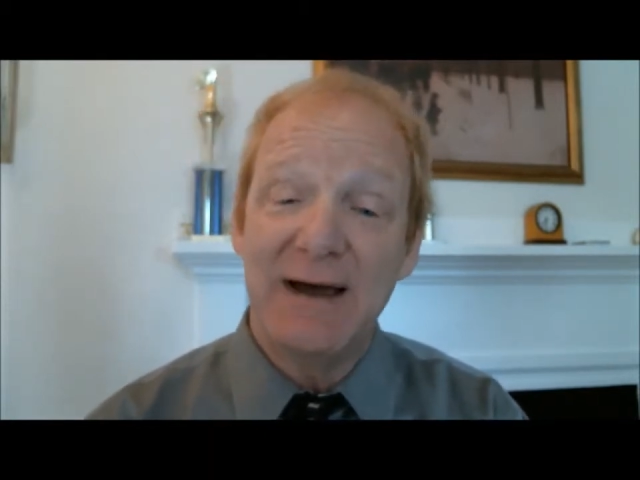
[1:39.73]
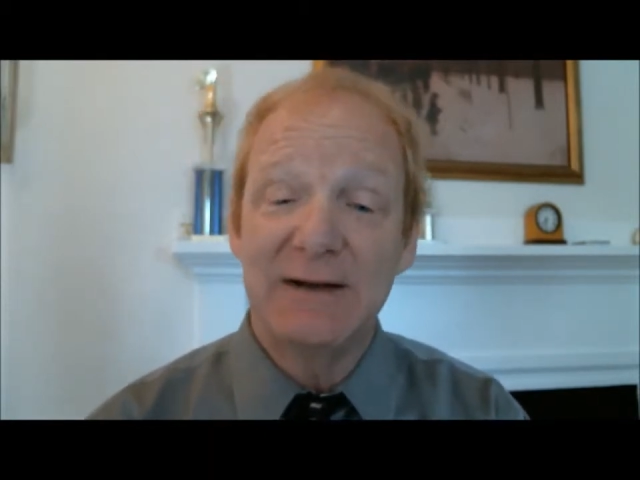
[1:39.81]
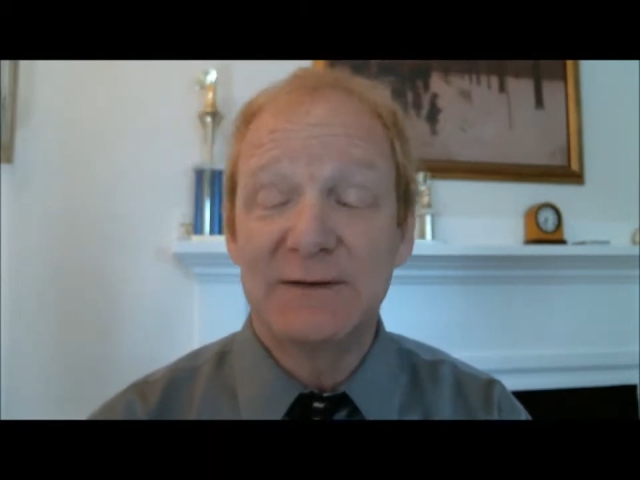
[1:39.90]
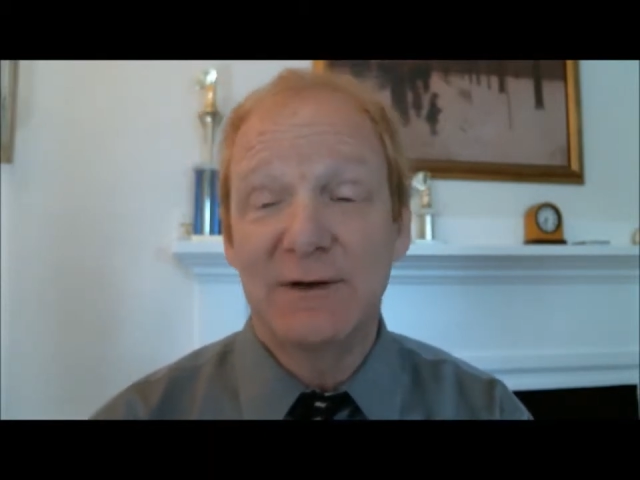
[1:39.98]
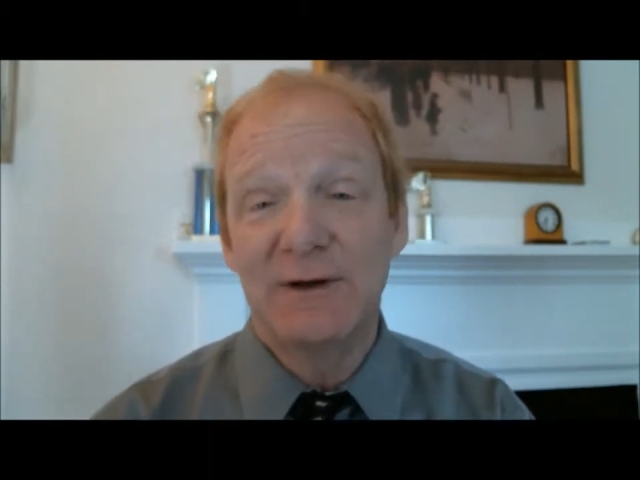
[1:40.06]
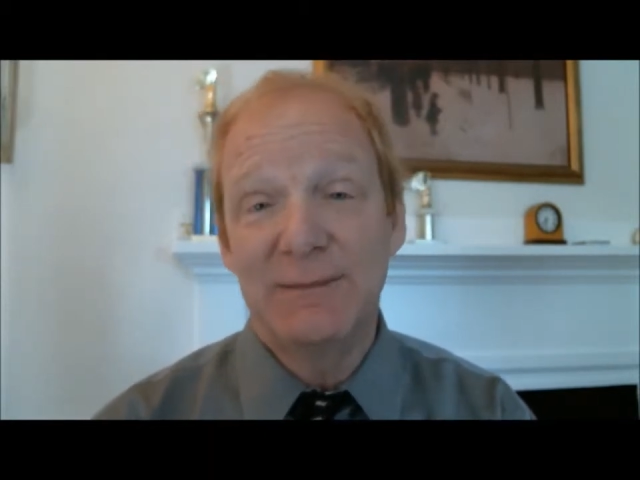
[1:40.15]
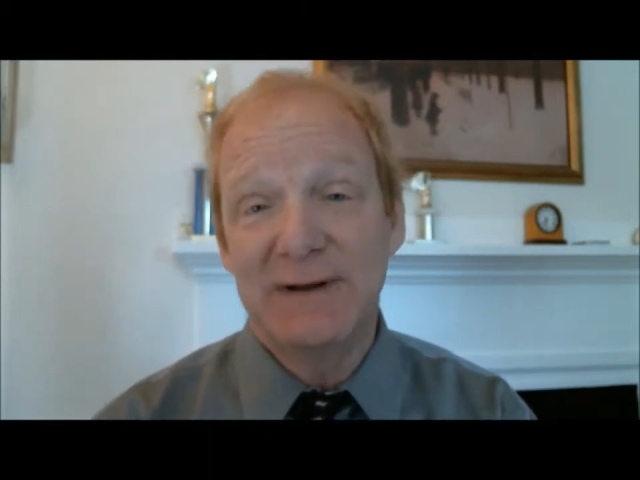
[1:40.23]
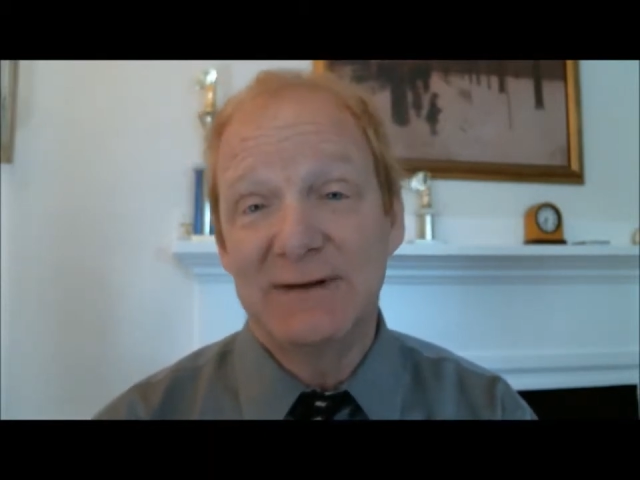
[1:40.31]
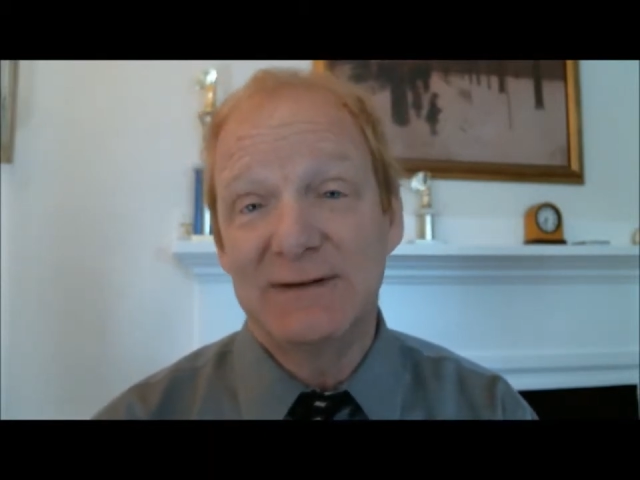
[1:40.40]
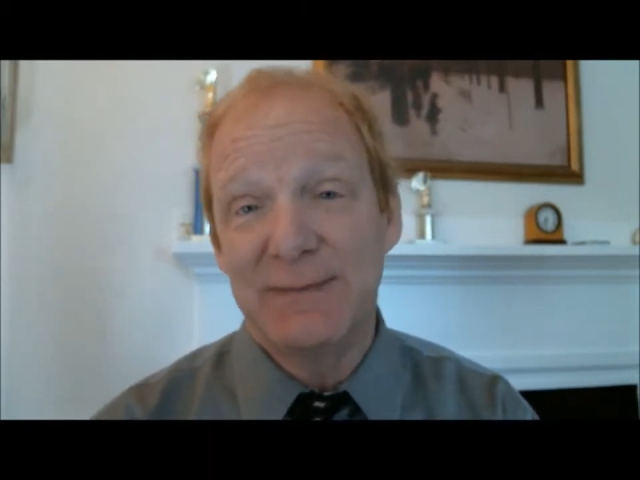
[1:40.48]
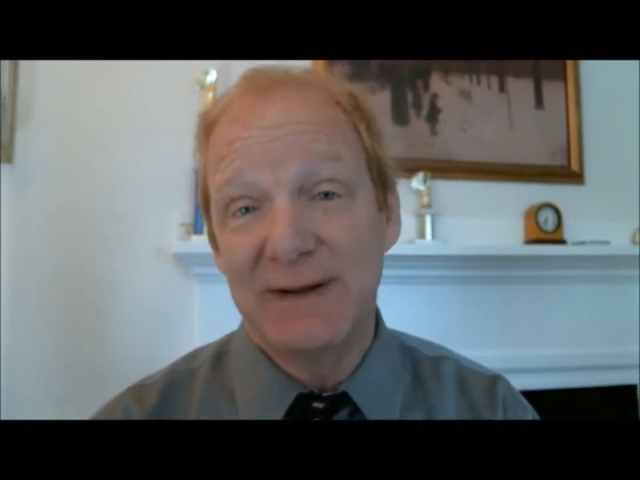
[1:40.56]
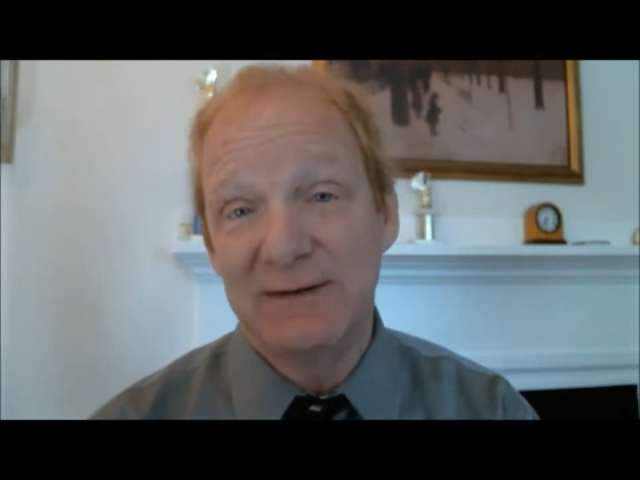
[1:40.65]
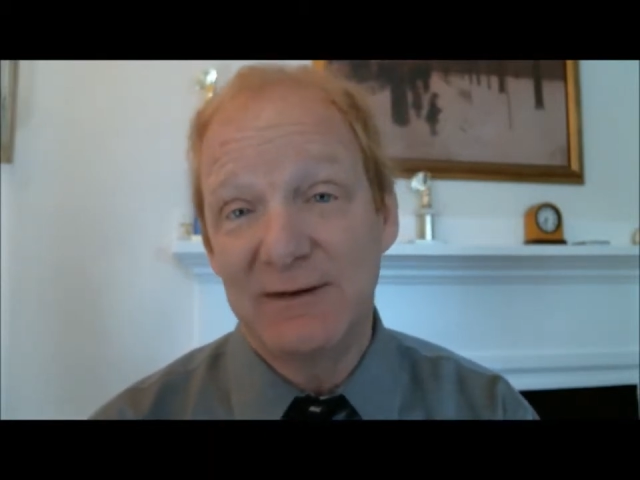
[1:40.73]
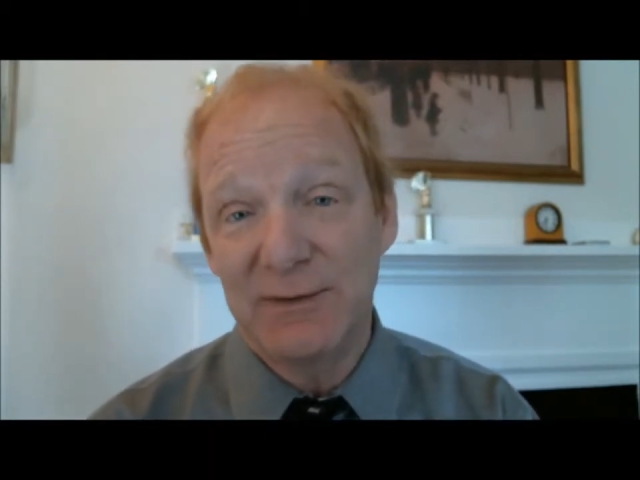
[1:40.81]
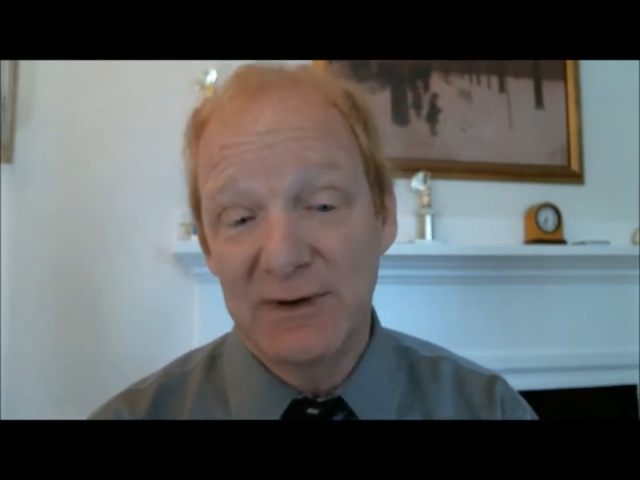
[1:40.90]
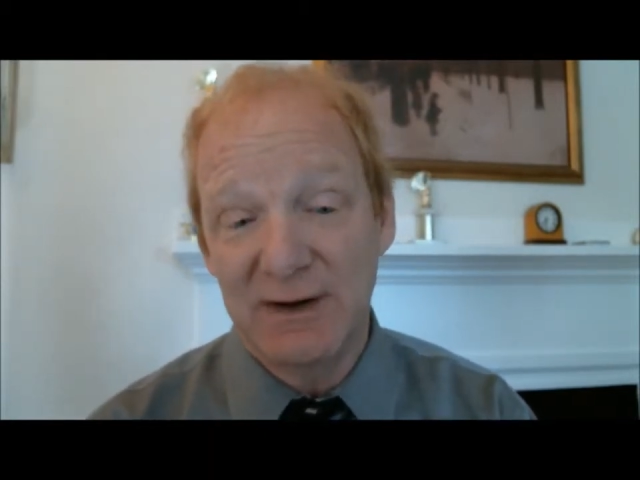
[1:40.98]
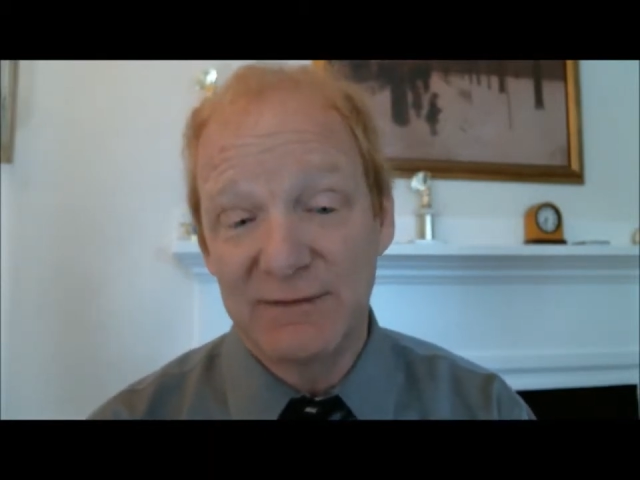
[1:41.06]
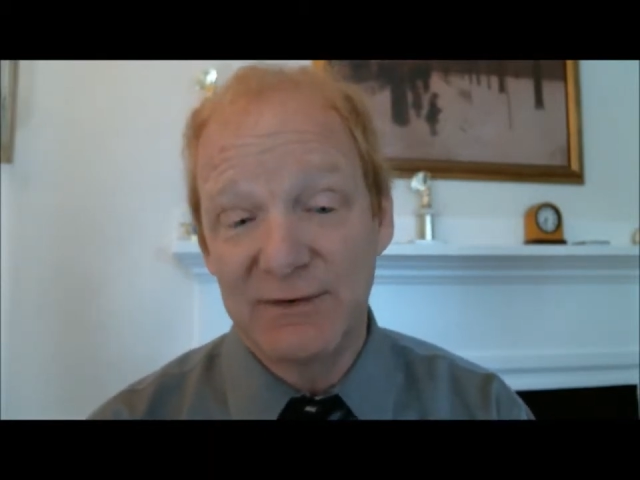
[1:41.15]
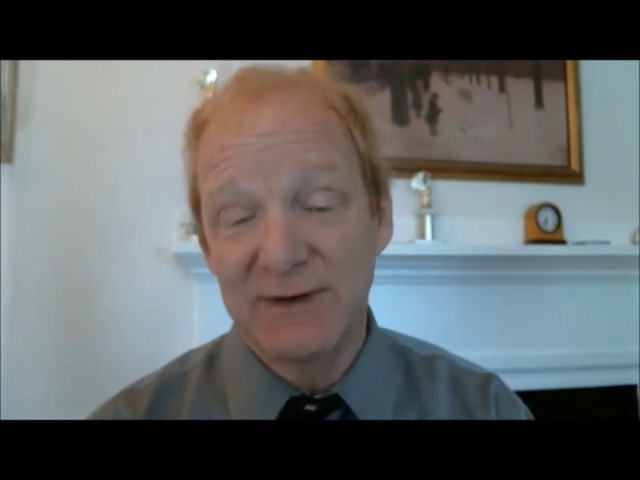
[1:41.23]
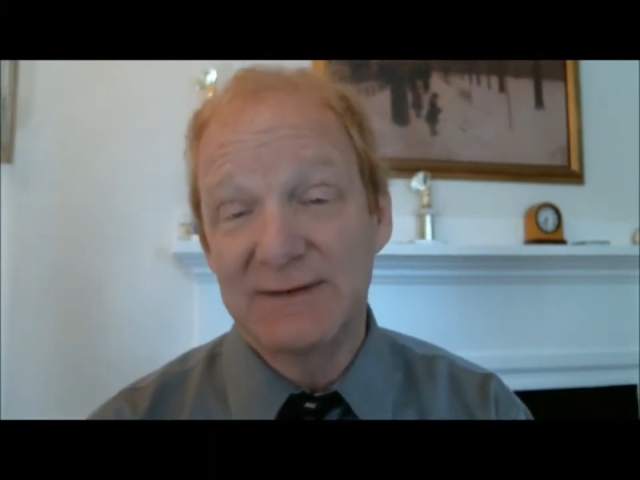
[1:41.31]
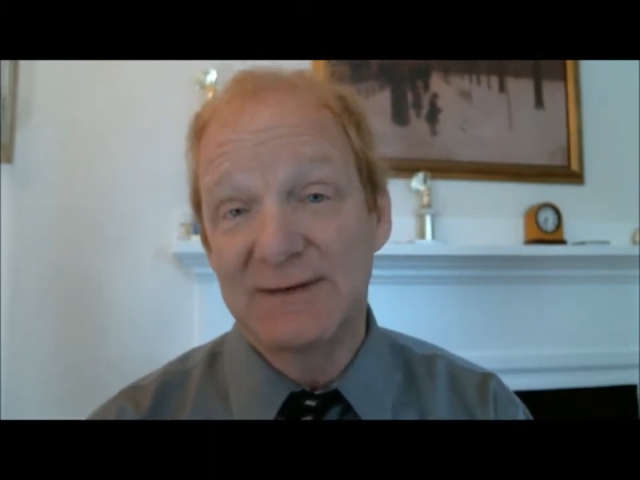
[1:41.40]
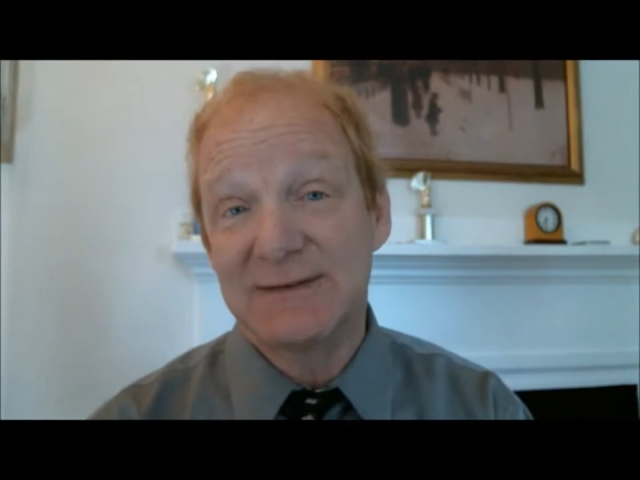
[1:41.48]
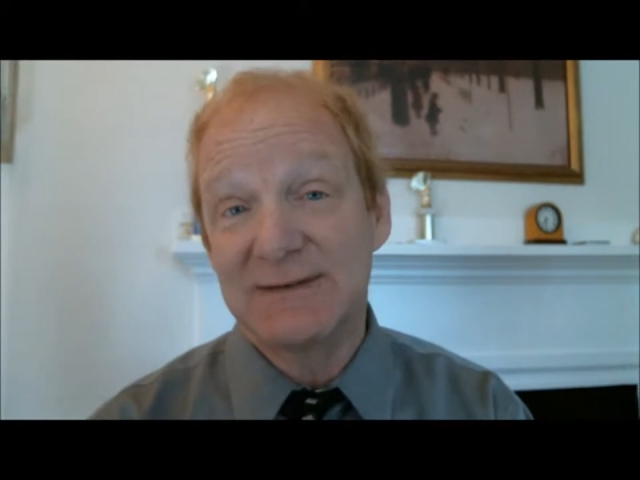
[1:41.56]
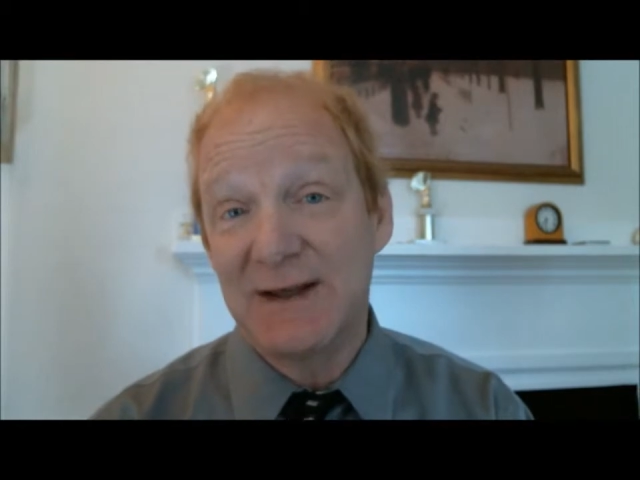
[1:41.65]
it's good because it means the recovery is
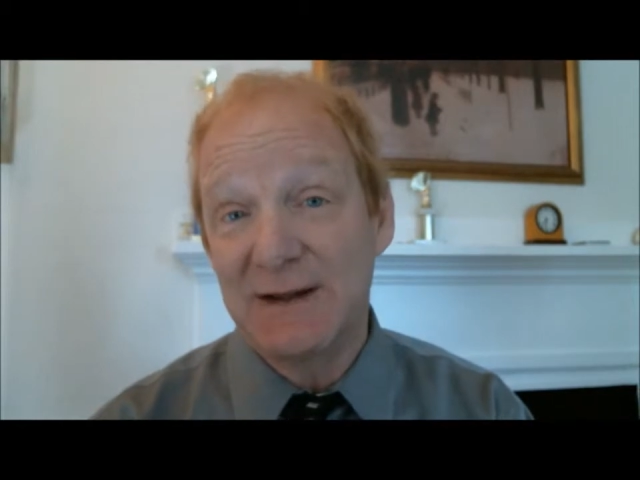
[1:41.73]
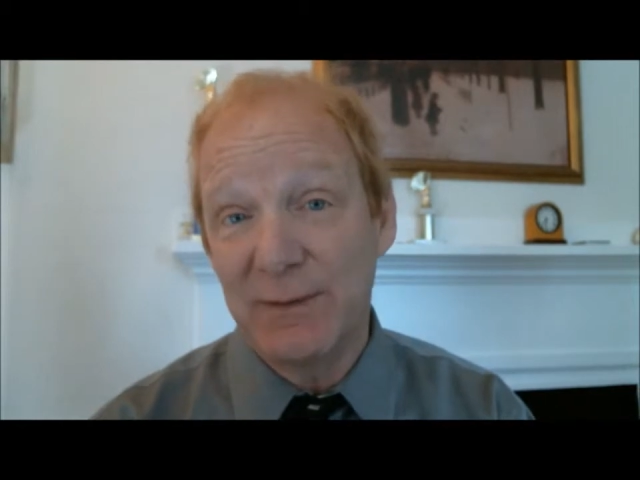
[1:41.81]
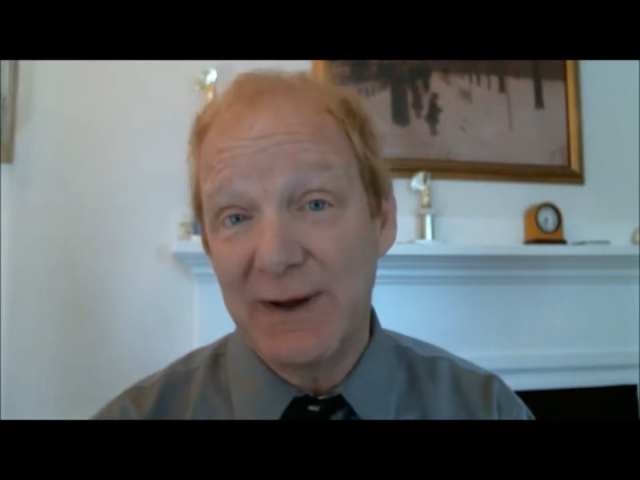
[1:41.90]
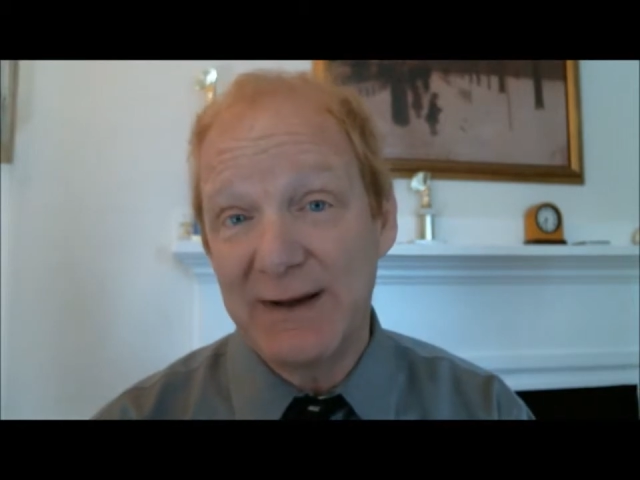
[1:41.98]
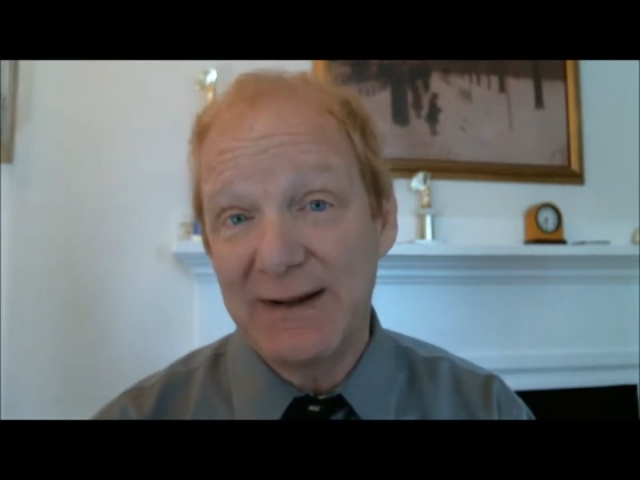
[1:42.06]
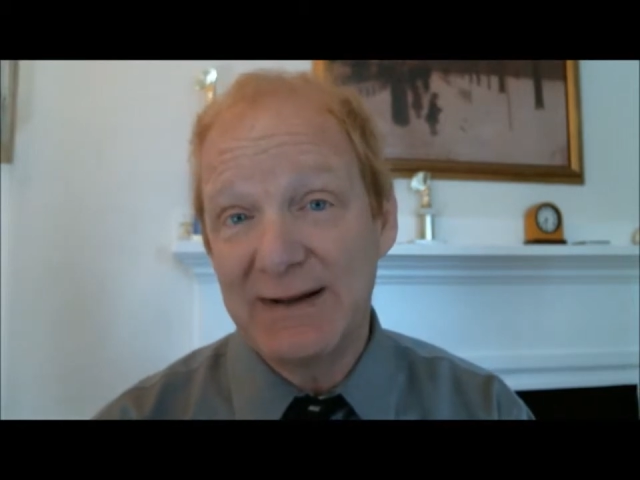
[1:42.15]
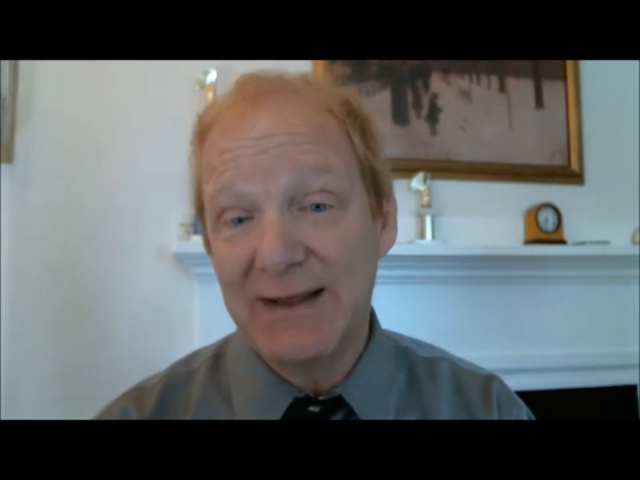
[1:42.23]
accelerating.